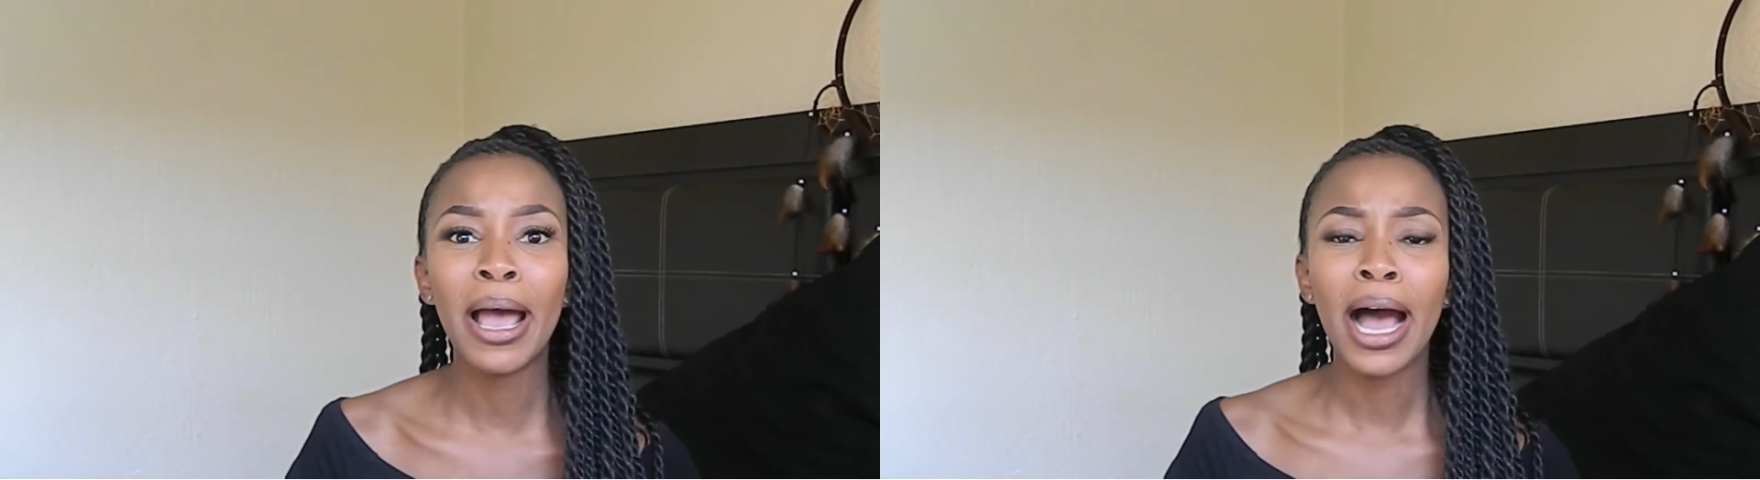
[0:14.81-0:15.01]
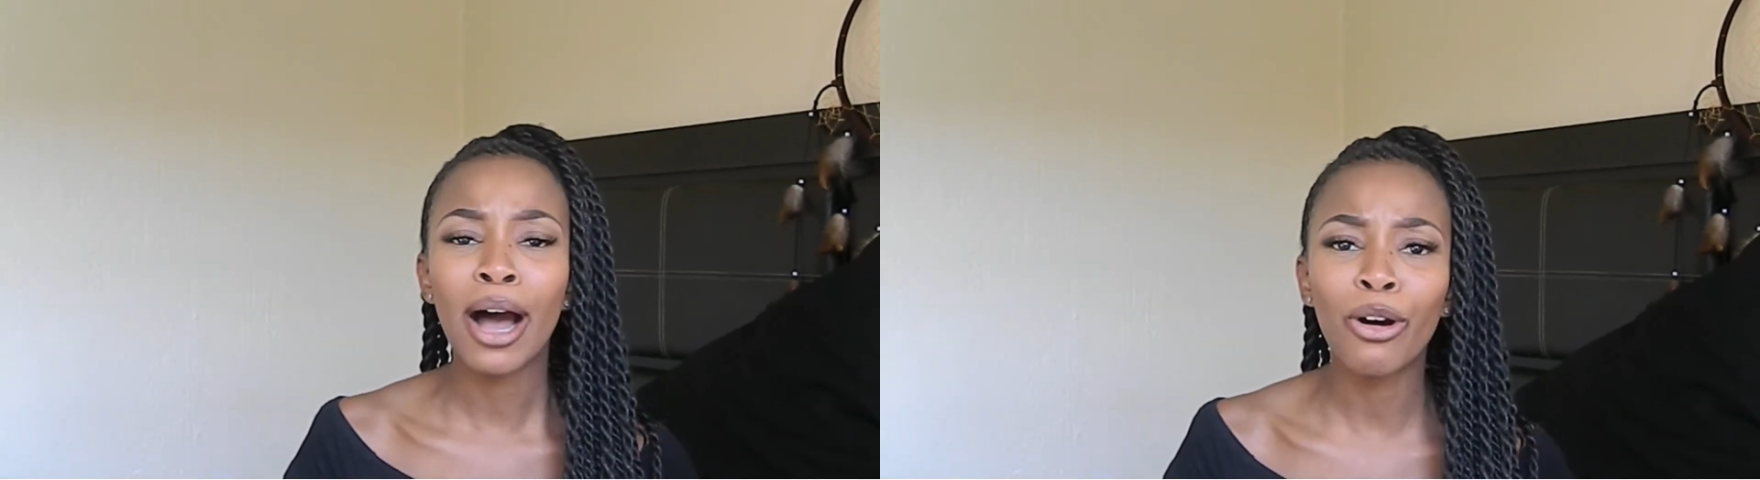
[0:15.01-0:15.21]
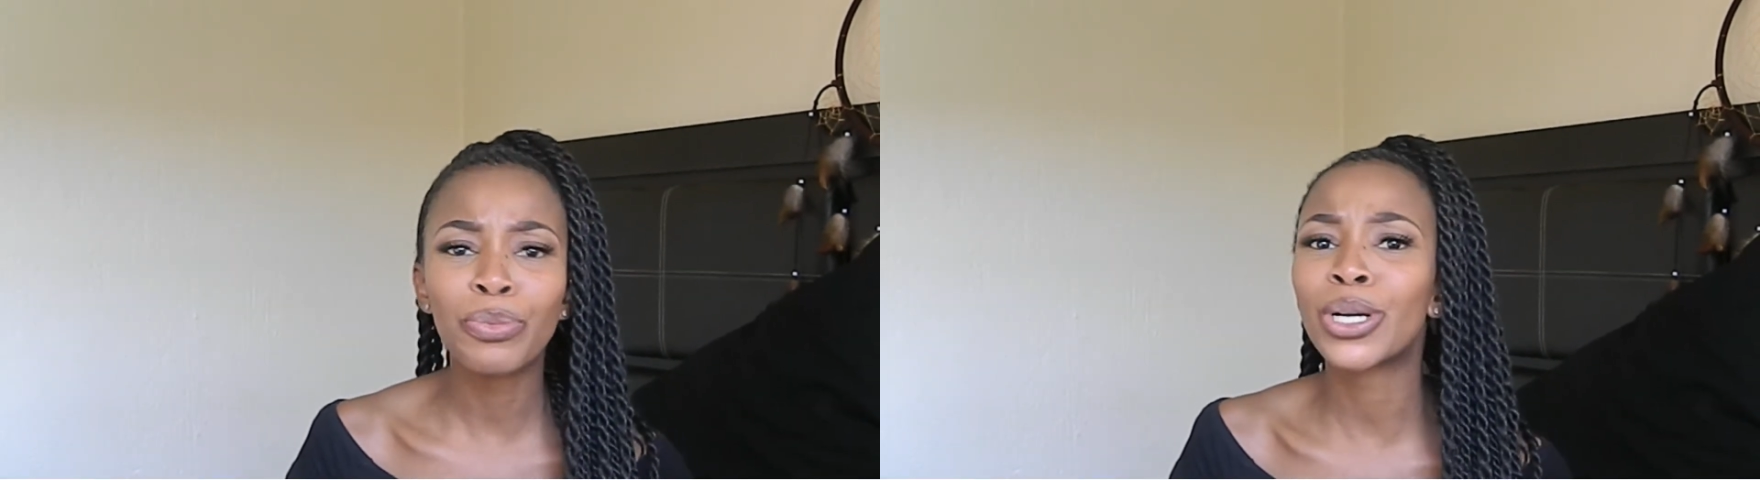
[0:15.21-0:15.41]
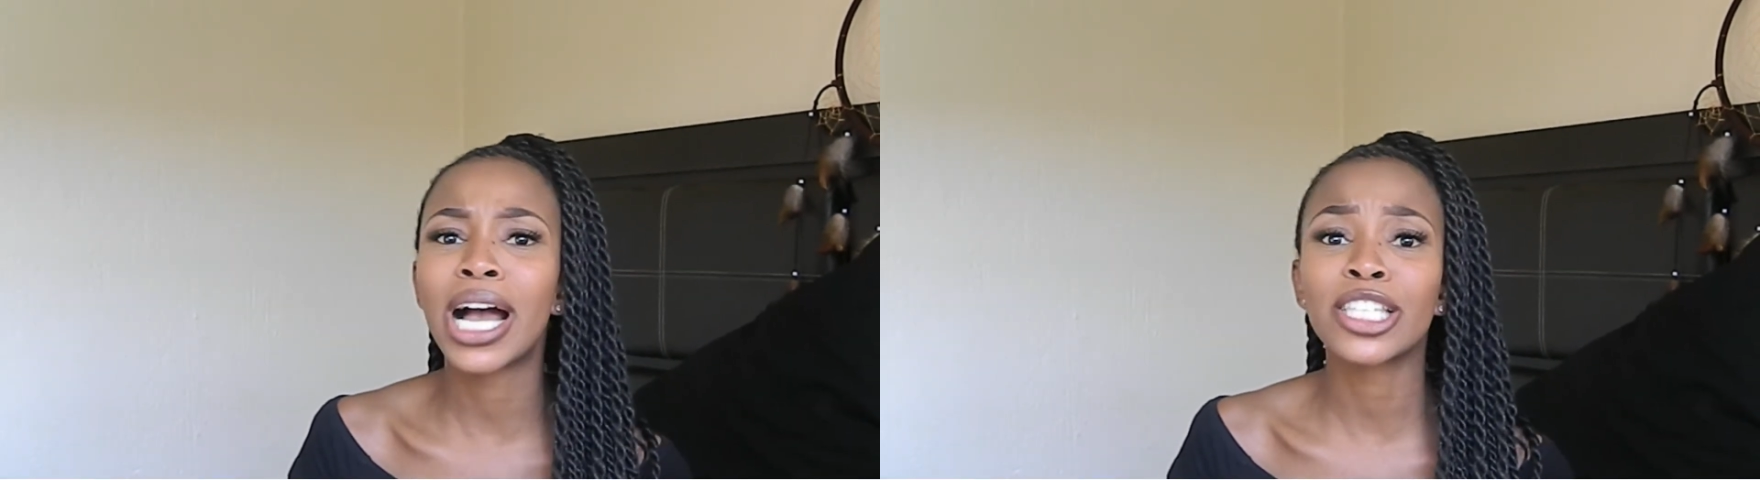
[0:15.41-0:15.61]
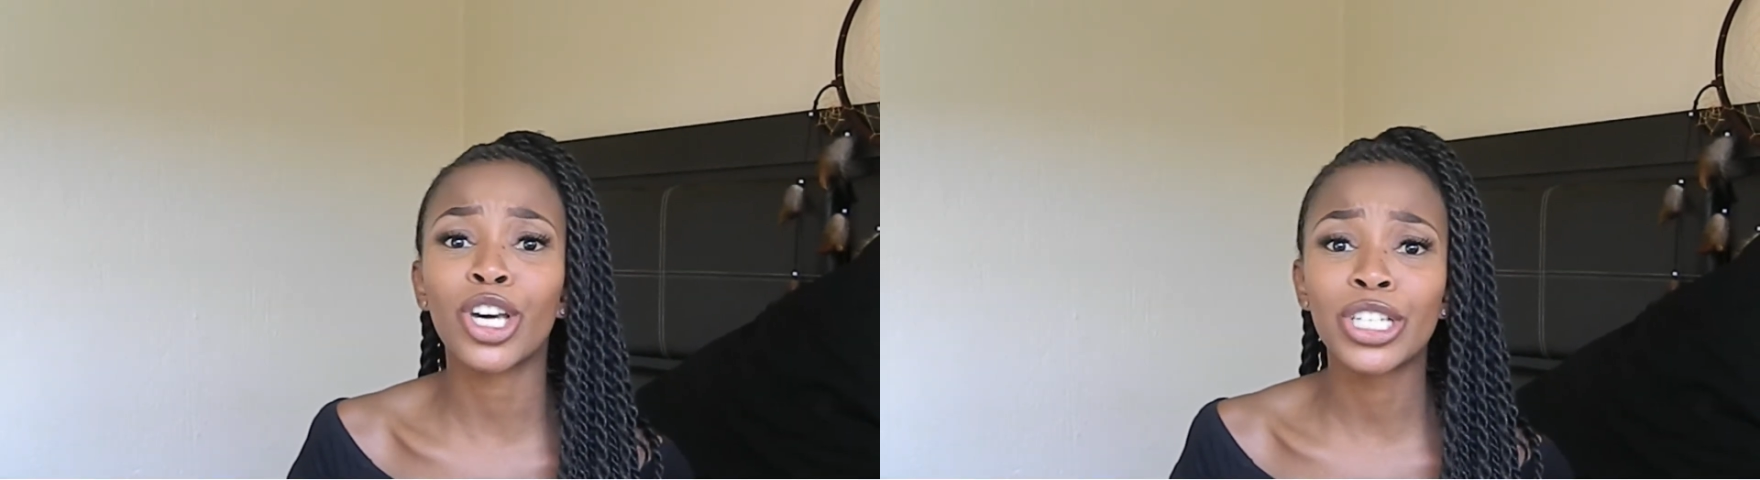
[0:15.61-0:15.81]
I hope you
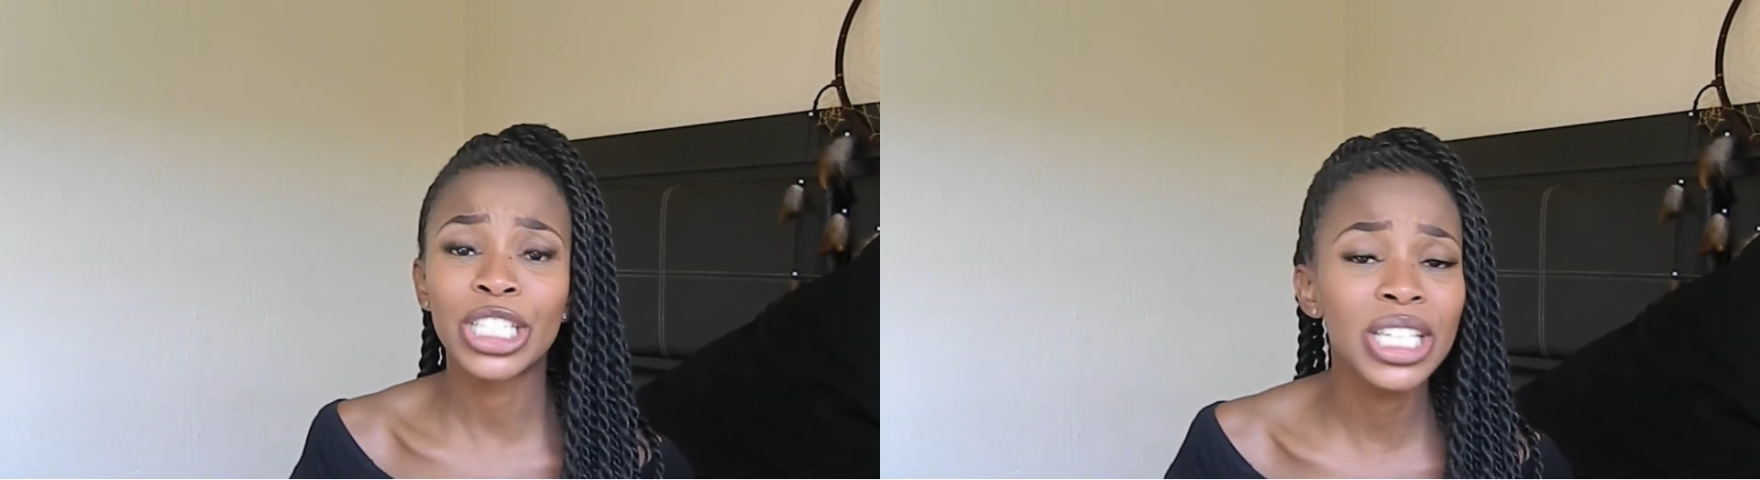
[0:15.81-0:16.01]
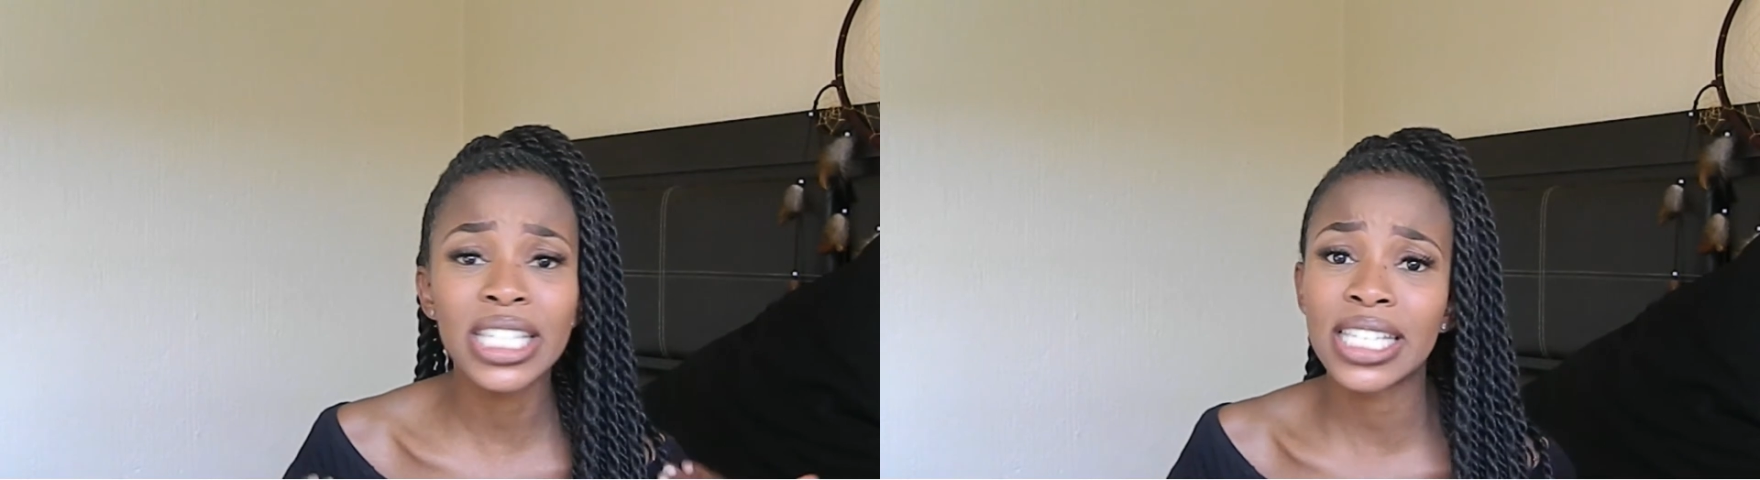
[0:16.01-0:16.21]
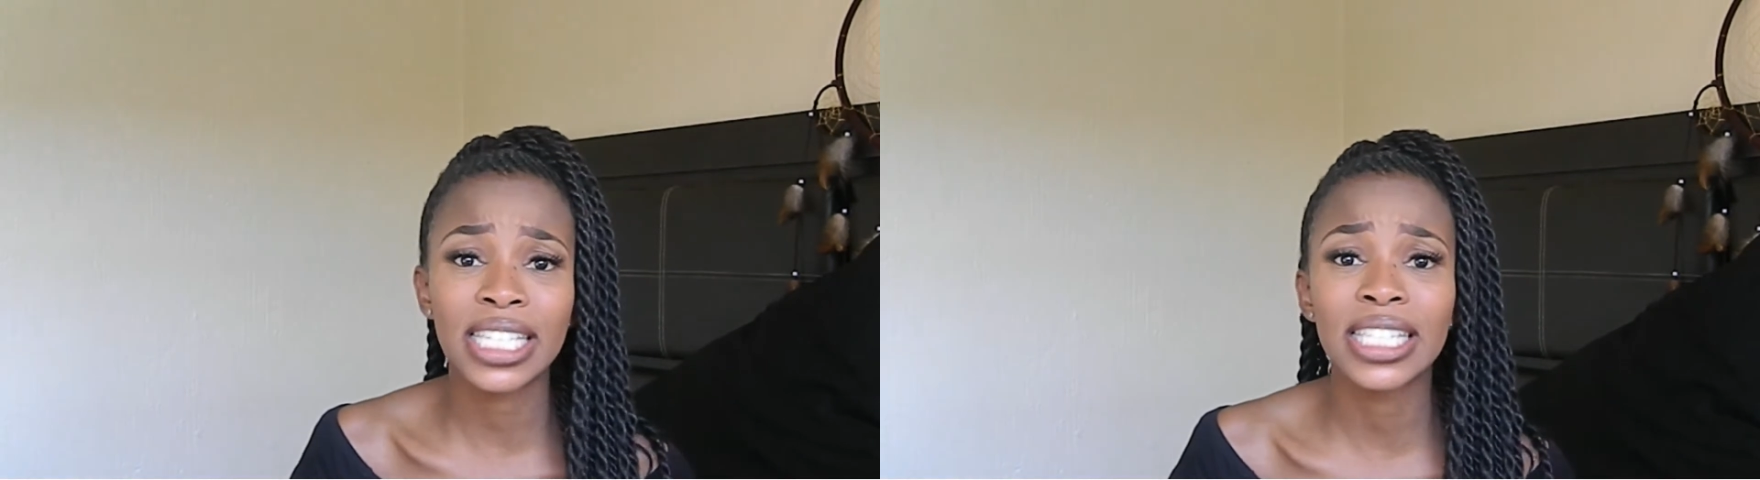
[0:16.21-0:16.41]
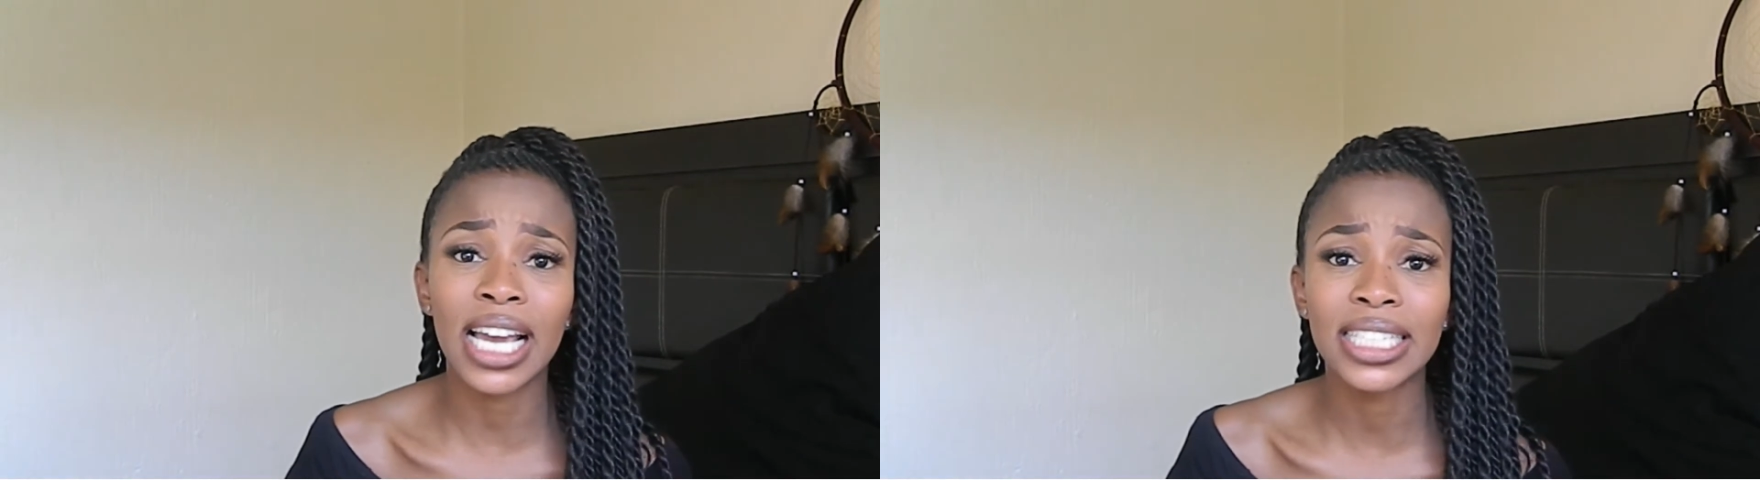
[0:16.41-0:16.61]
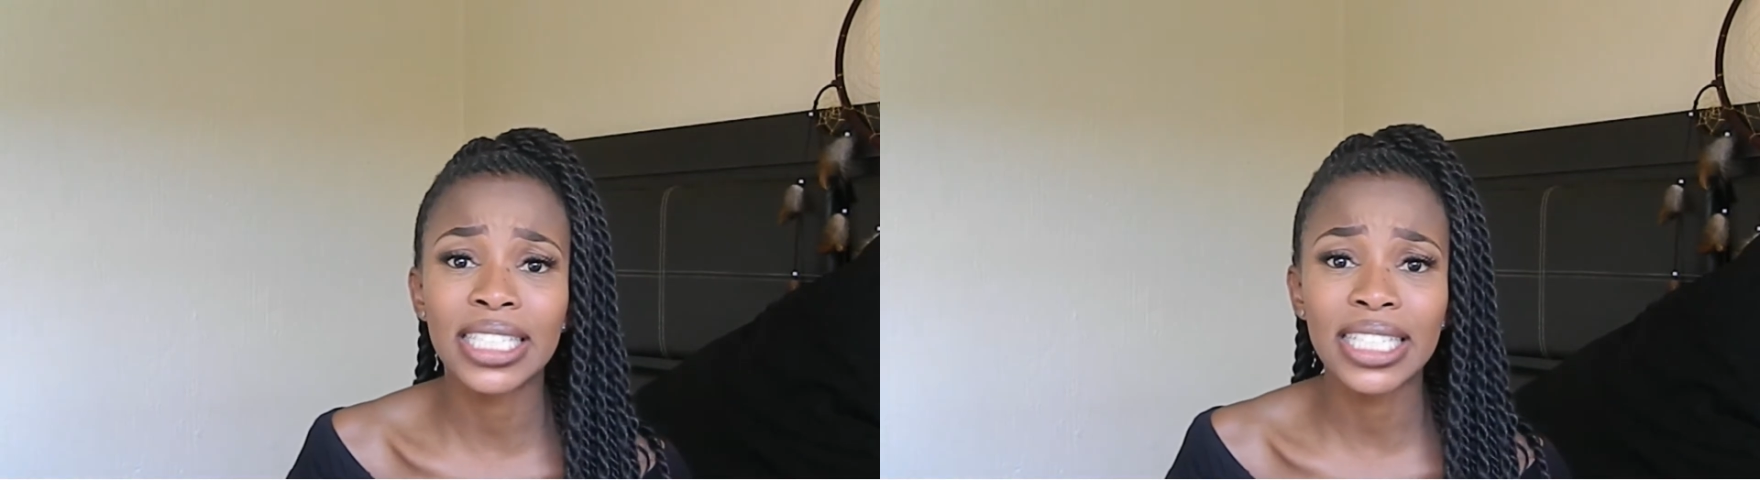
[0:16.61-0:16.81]
guys are just as
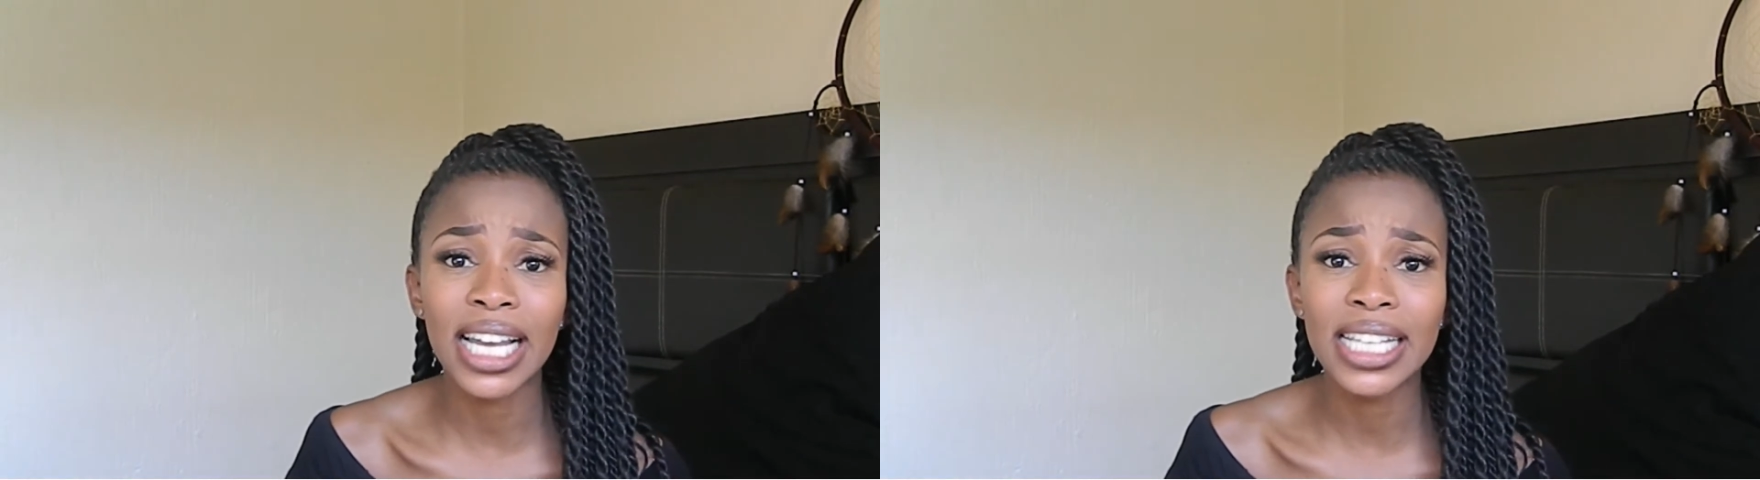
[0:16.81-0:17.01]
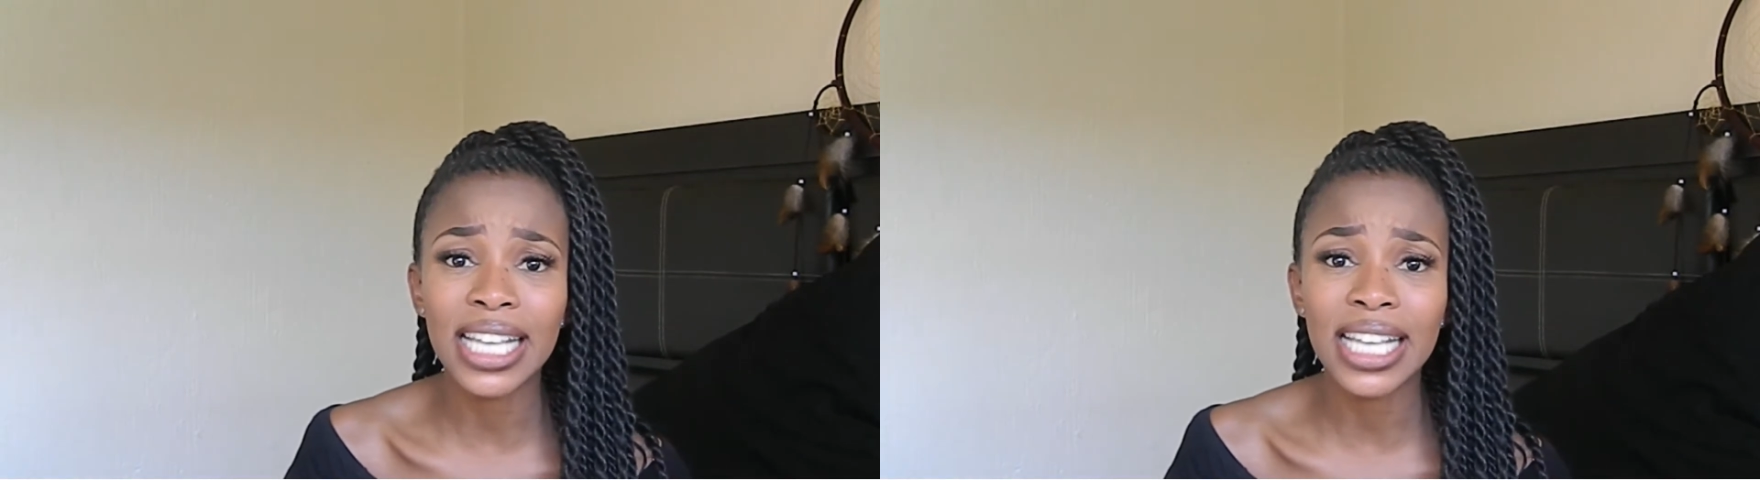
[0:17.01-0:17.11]
excited as